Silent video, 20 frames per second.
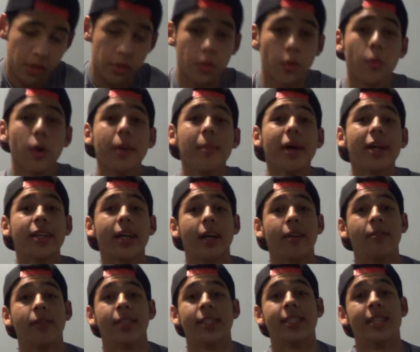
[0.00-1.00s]
the way my
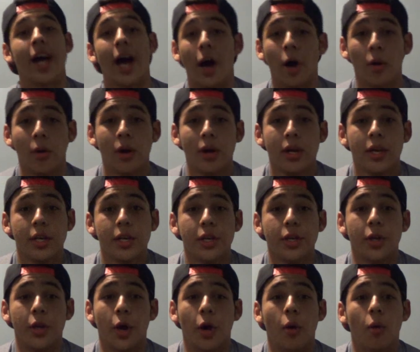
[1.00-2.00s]
life is now,
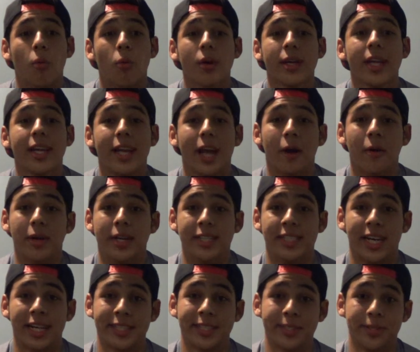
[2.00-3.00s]
you know, working out is
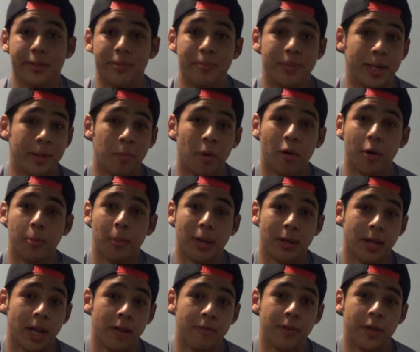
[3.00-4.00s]
actually a big part of my
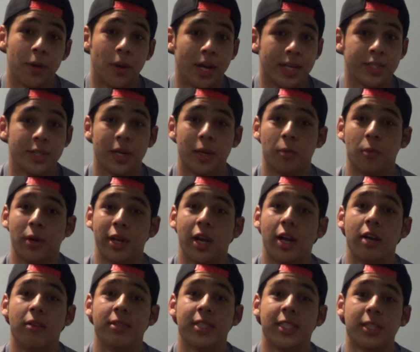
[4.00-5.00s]
life. You know, I try to work
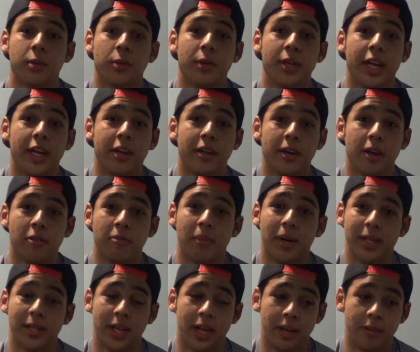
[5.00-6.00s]
out every single day of
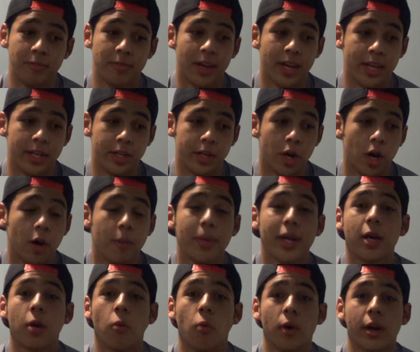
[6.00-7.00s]
my life, and you know, I'll
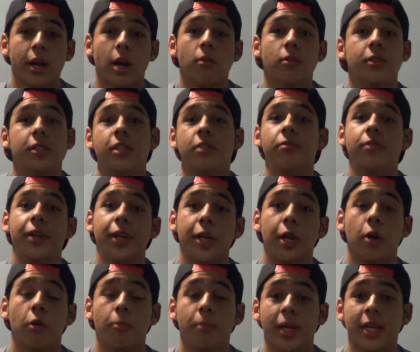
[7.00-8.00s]
make a workout routine
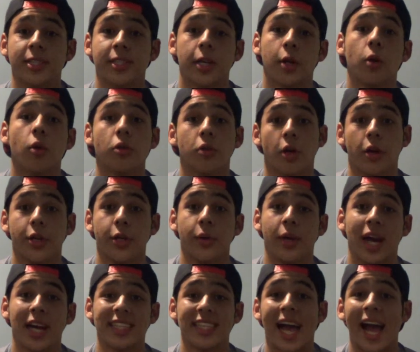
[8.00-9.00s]
video because I know a lot of you
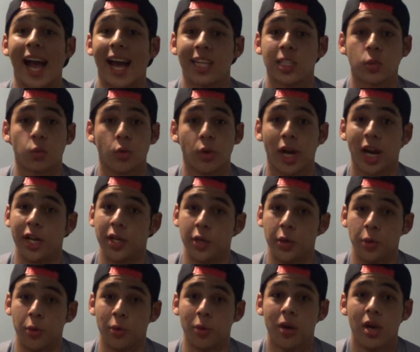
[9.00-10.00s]
guys ask what I
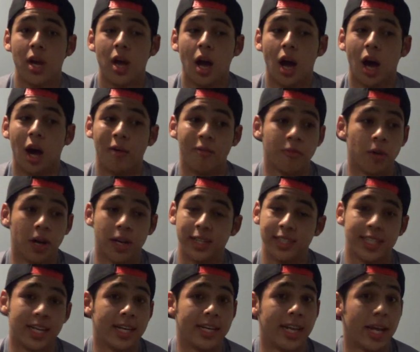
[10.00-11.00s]
do on a
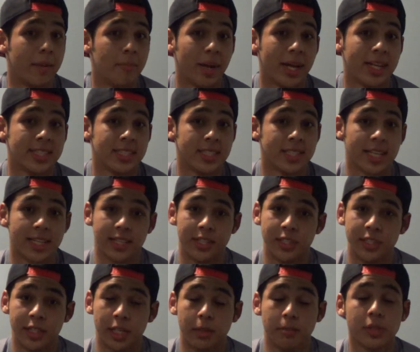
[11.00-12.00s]
day-to-day basis at the
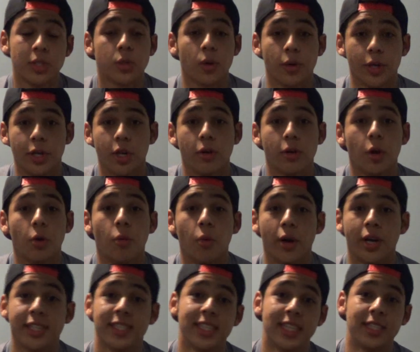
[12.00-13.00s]
gym. So, you know, don't
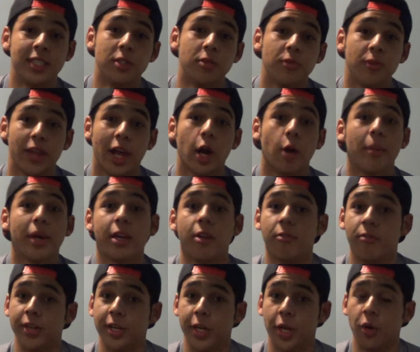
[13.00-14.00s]
worry, stay tuned for that. I'll make a
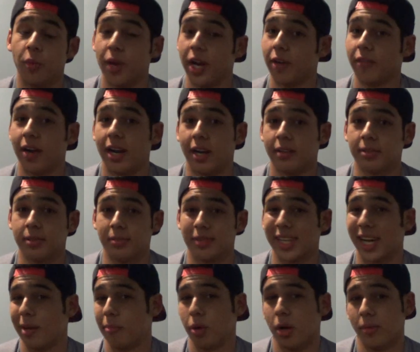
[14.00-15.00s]
video whenever I have some
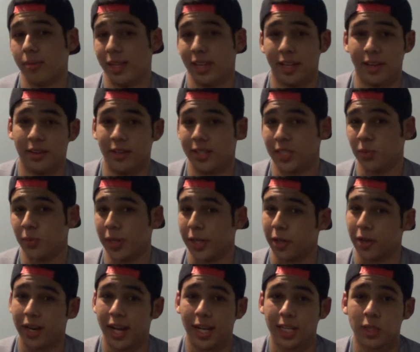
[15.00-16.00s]
time, probably later this
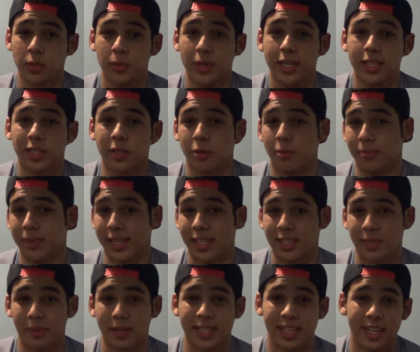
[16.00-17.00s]
week or next week, so be
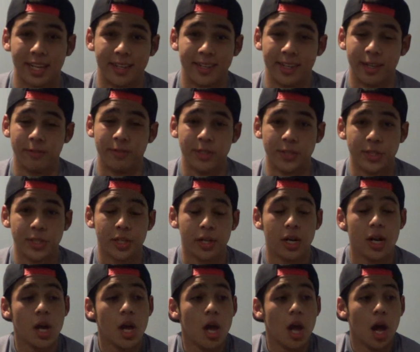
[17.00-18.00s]
expecting that in the near
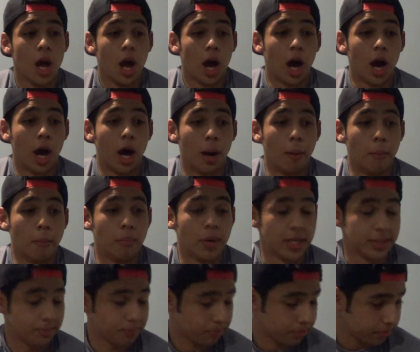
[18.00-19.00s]
future.
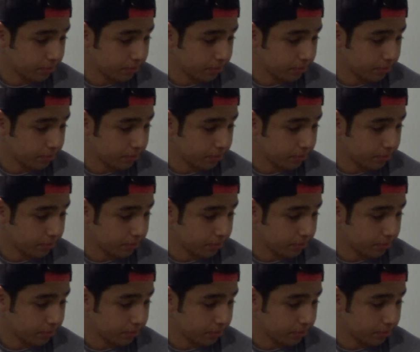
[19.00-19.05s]
But